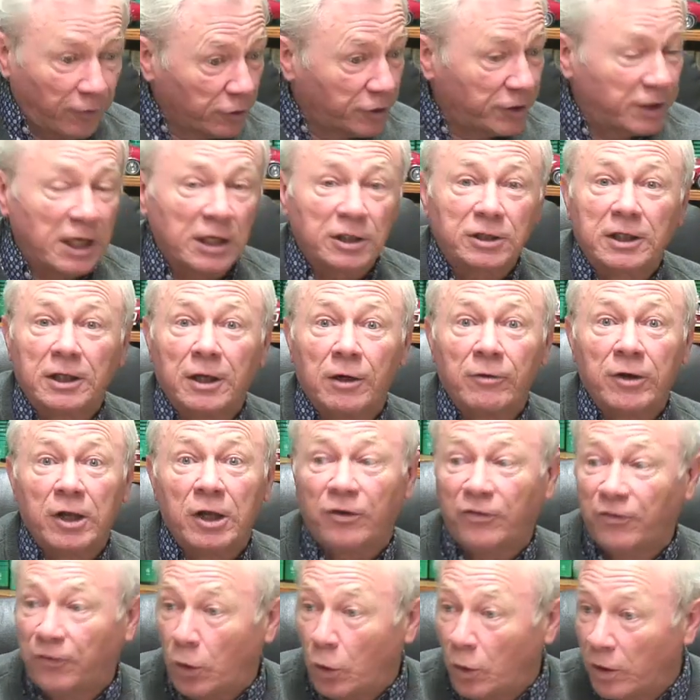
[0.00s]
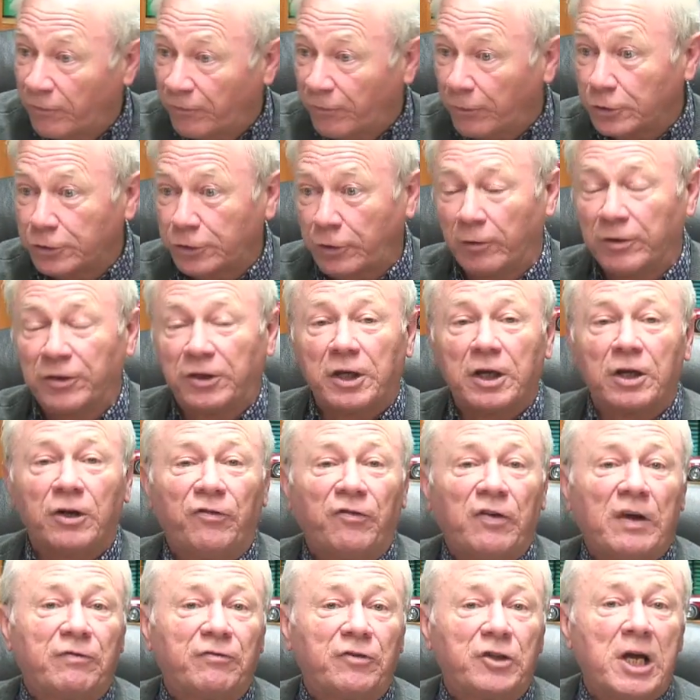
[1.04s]
1 Thessalonians 4, 1 Corinthians
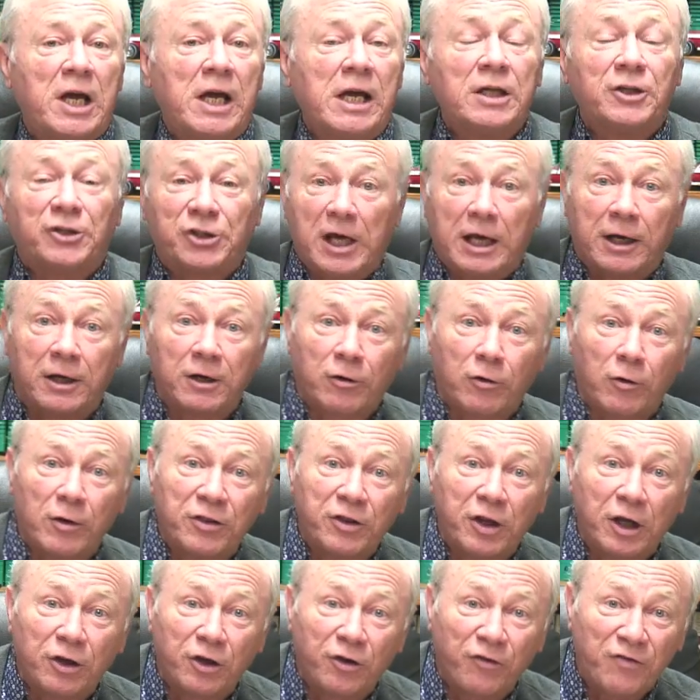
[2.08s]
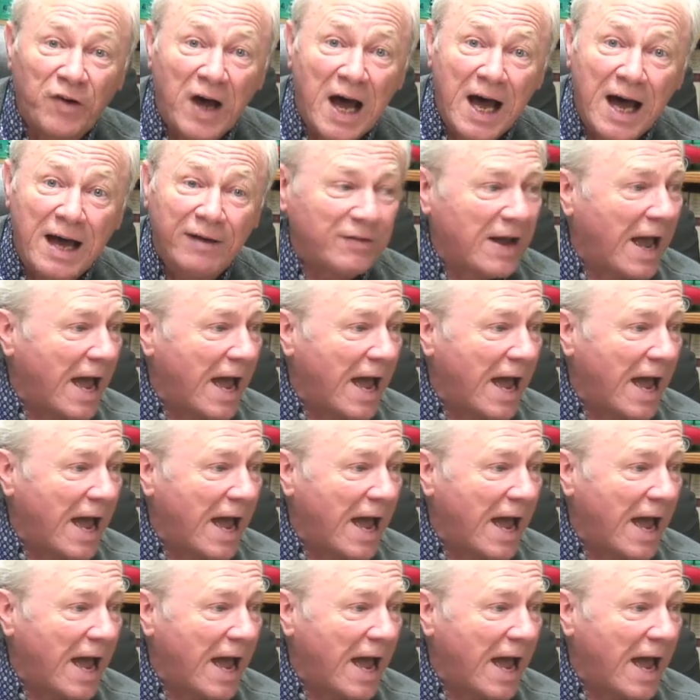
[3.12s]
15, 2 Corinthians 5,